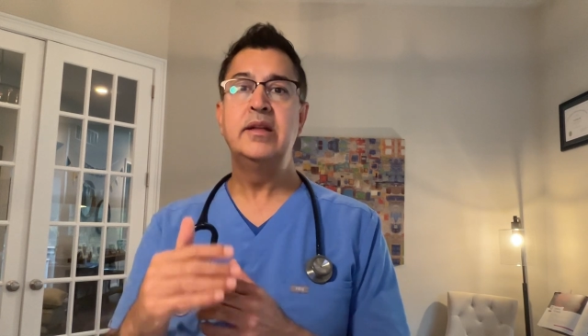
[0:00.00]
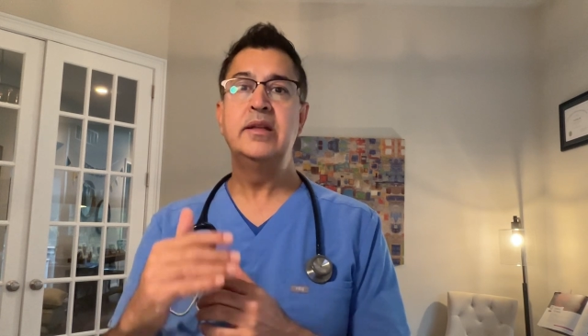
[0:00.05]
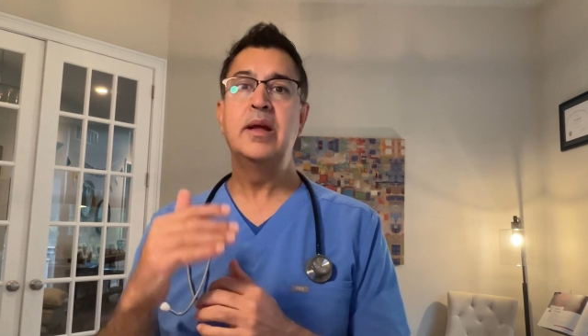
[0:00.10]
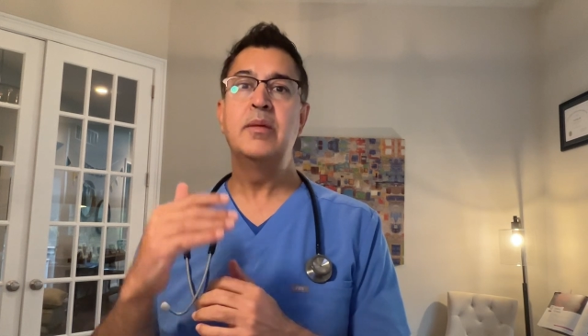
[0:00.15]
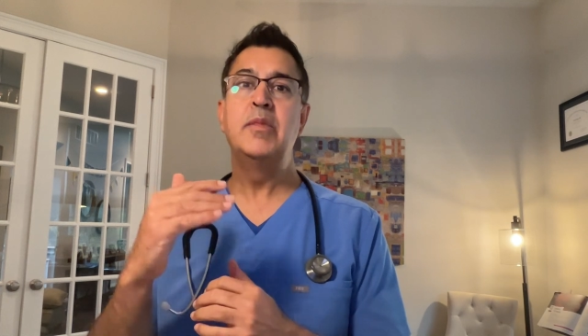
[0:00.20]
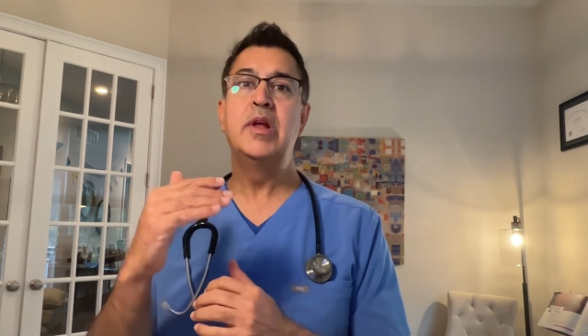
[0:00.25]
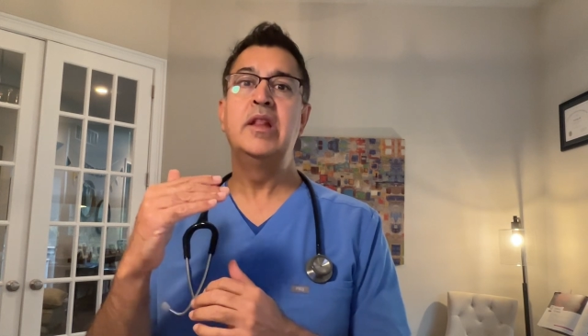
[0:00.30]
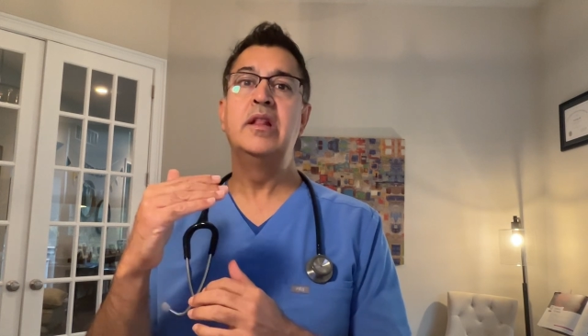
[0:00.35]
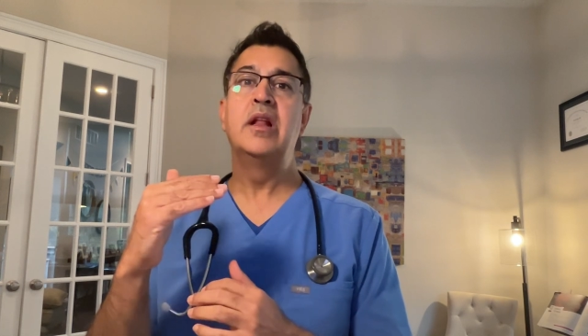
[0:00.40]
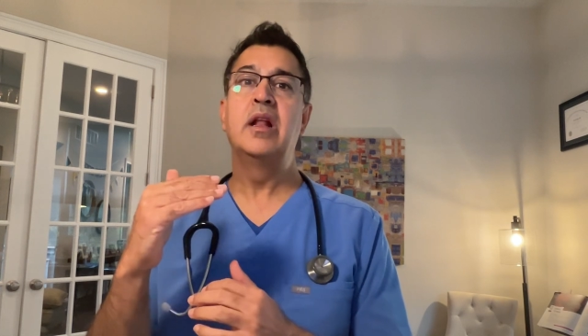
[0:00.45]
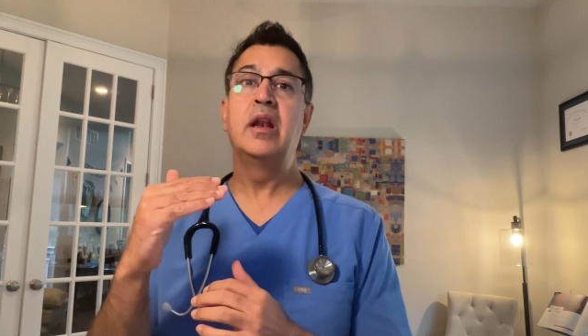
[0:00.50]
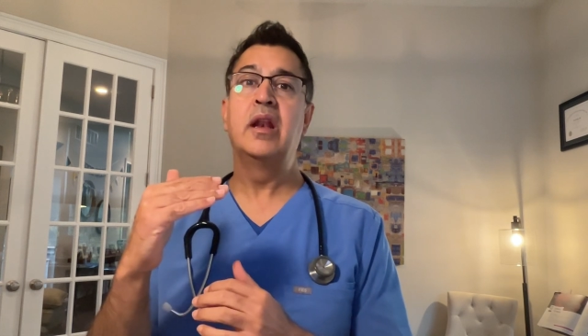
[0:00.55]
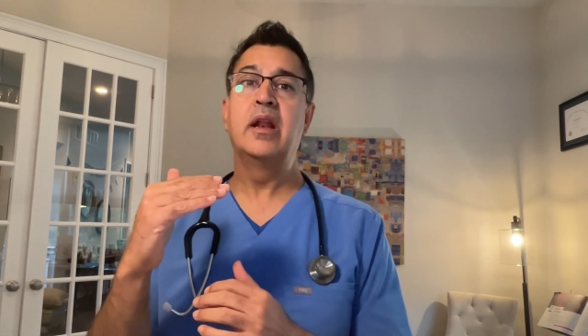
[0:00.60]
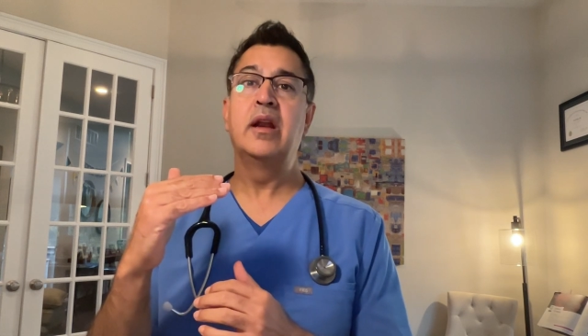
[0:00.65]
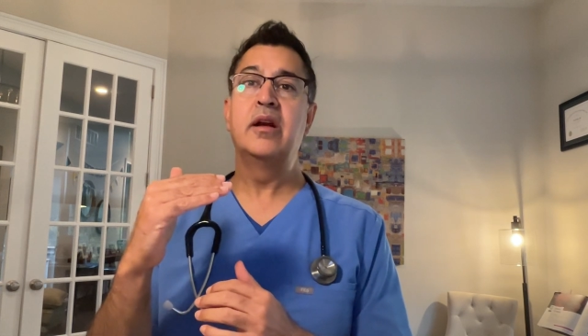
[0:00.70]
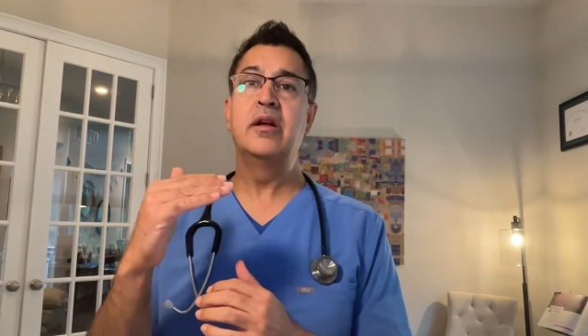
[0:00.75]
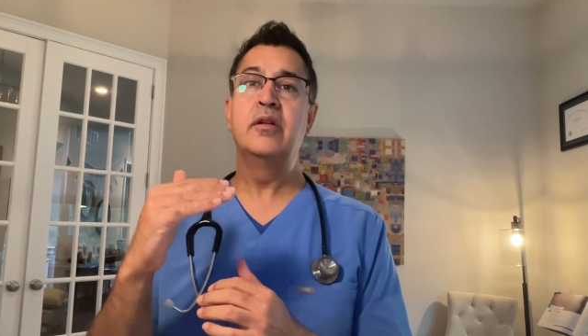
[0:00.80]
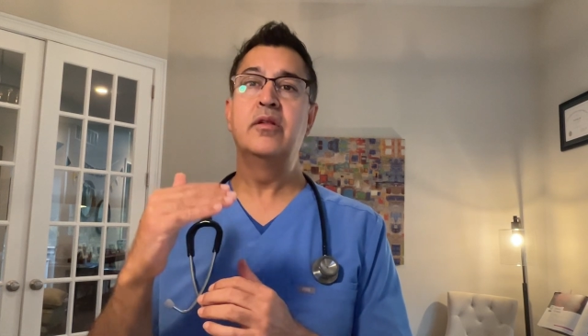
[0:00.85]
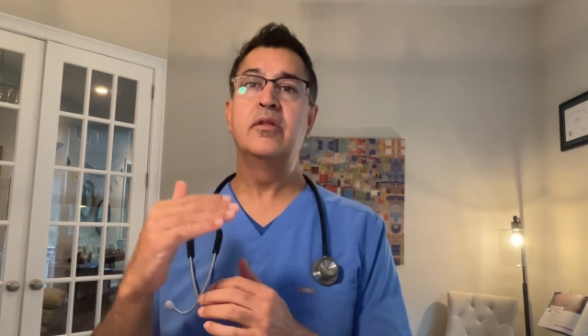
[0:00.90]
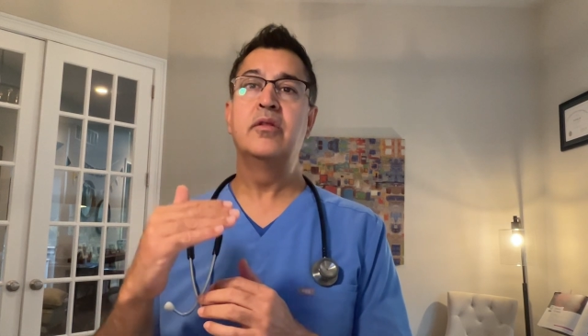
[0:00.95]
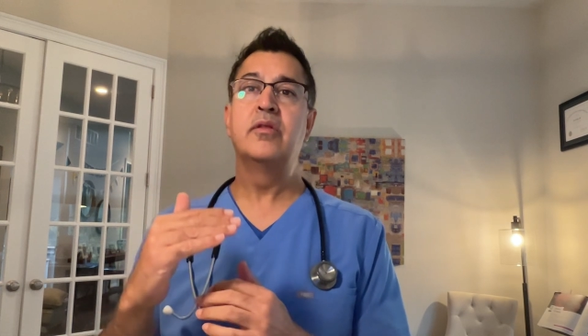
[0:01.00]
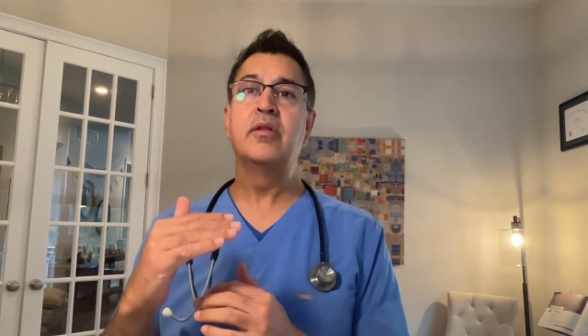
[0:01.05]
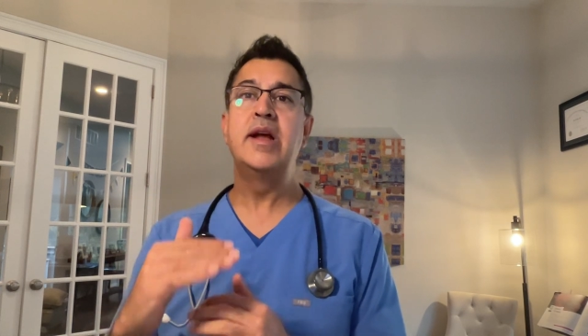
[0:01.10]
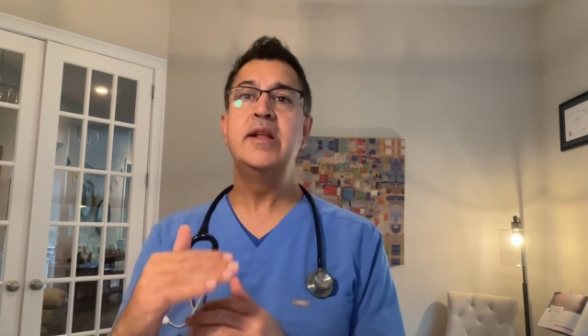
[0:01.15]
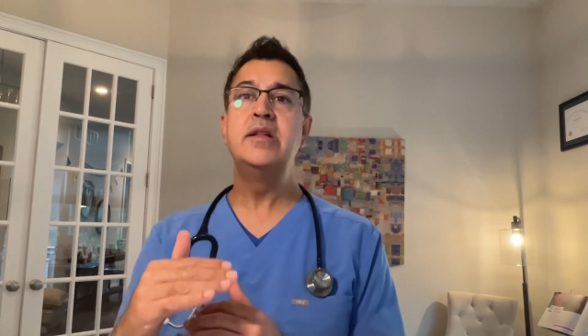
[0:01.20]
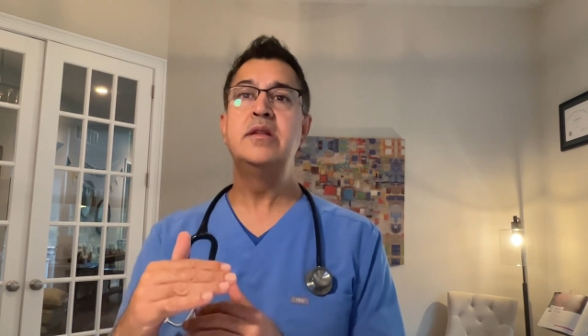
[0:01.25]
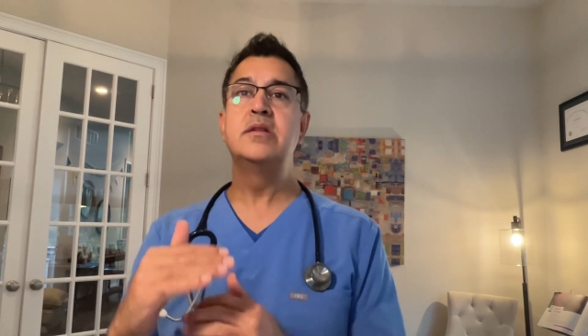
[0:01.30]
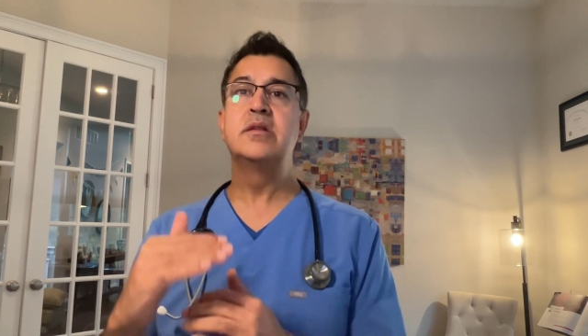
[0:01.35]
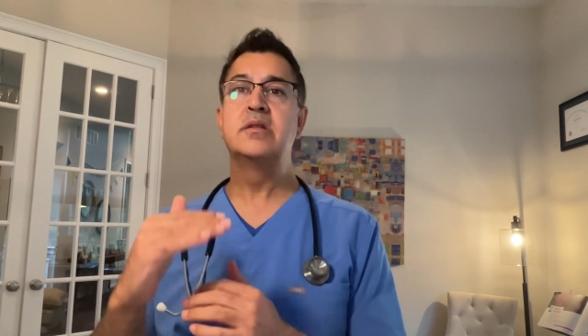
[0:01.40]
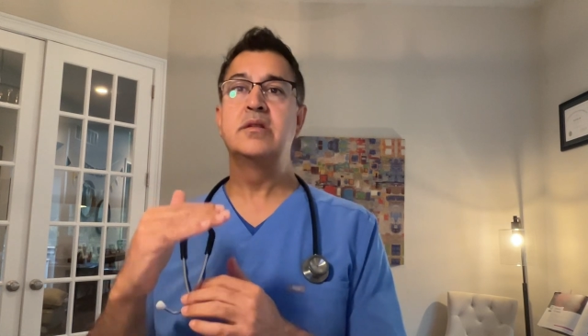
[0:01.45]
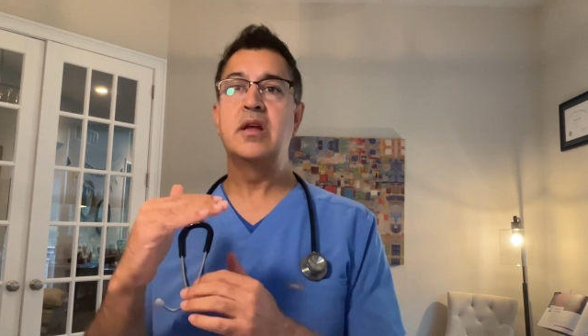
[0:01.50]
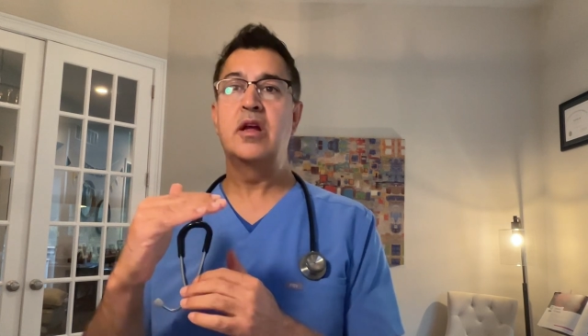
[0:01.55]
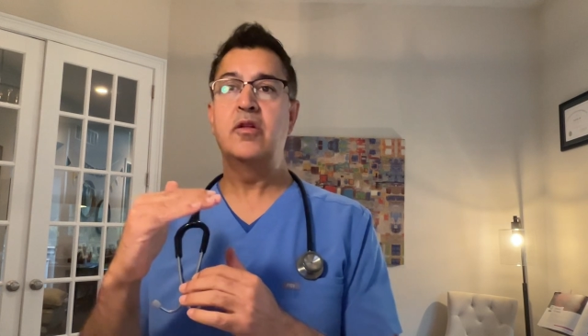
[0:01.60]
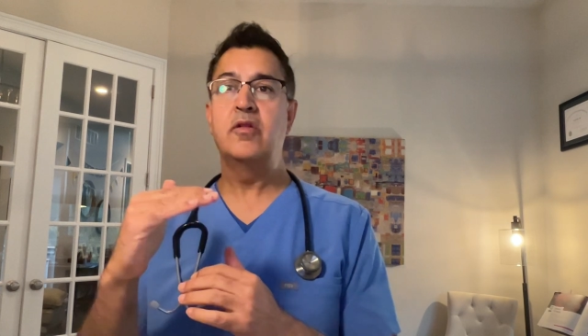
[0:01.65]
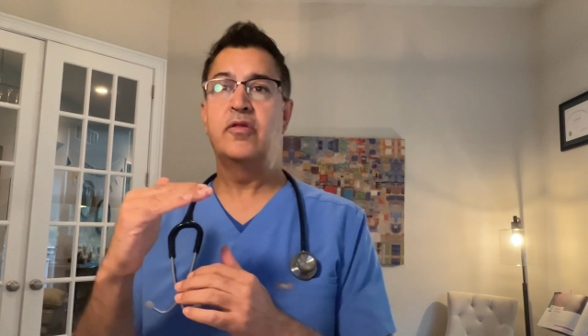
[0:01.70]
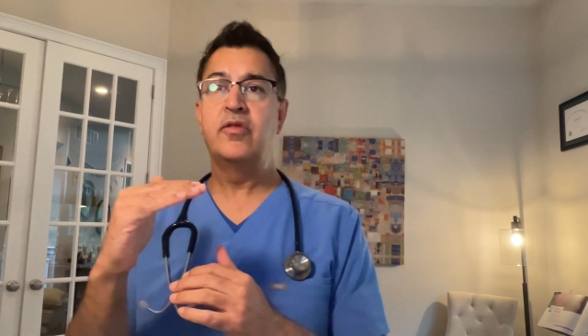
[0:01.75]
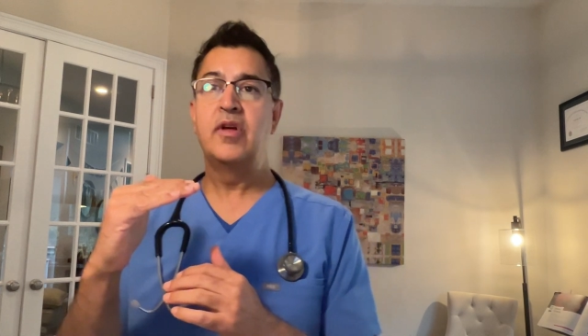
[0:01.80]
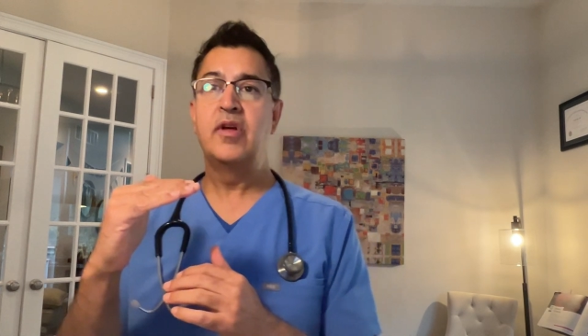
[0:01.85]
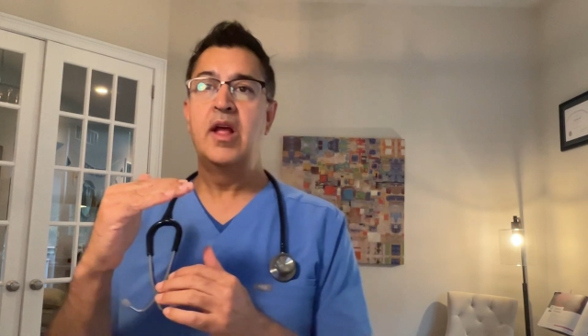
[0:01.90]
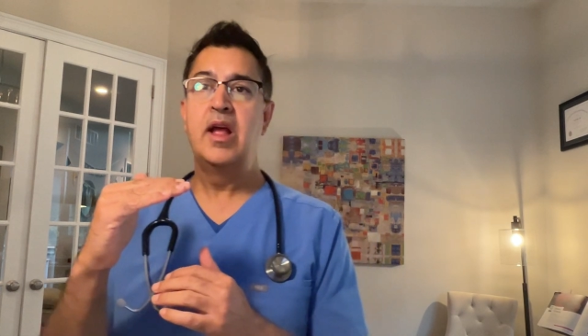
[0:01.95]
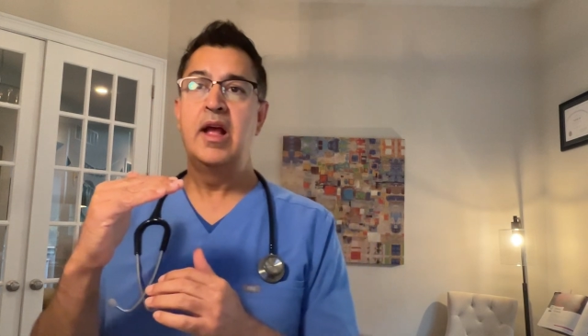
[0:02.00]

them in the right set of